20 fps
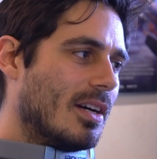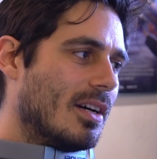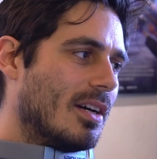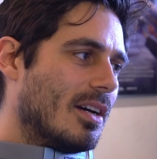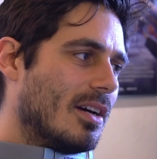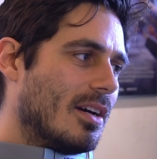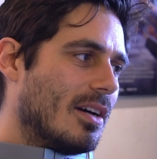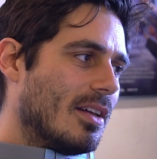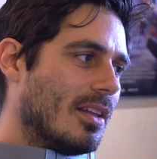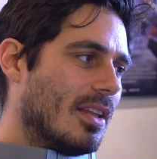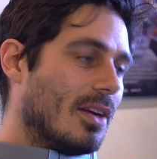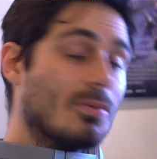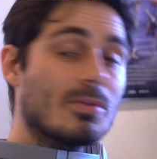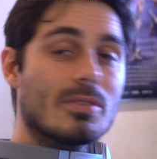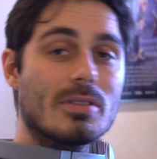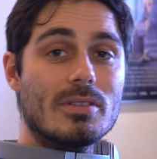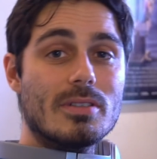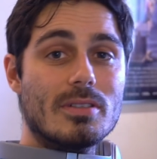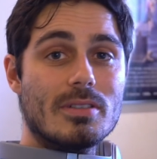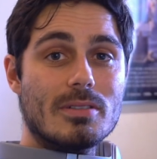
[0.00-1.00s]
That
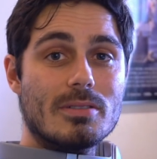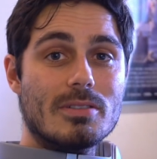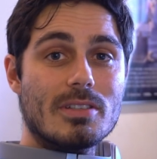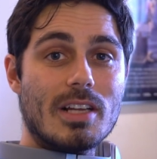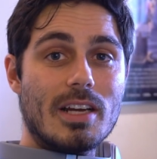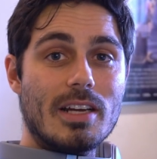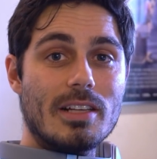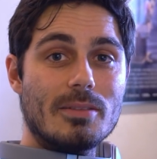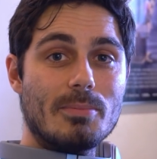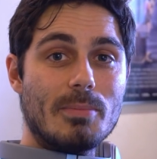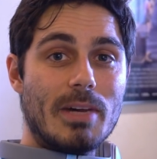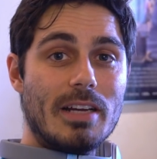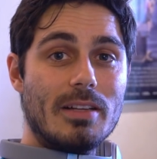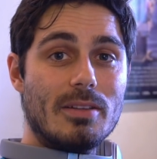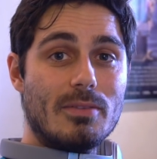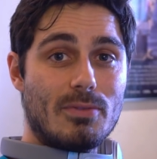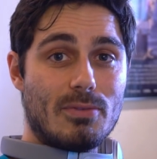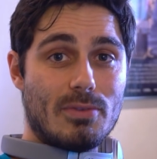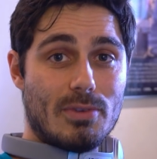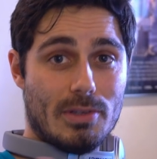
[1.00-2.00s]
was a slight
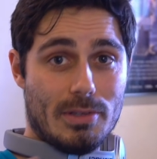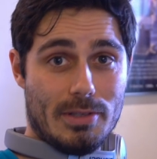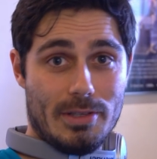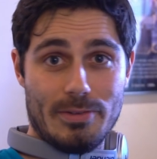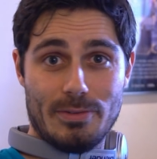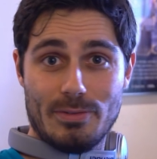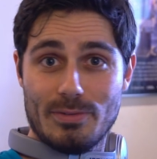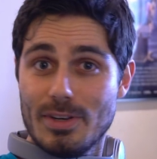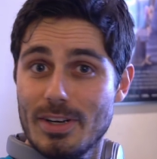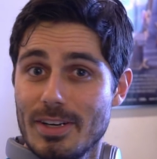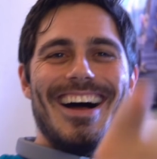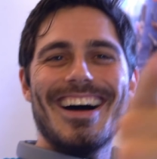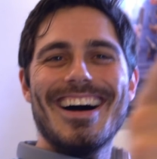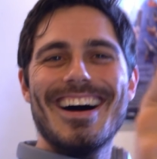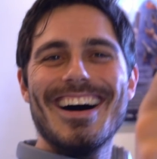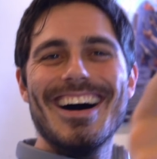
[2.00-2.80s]
mind fuck.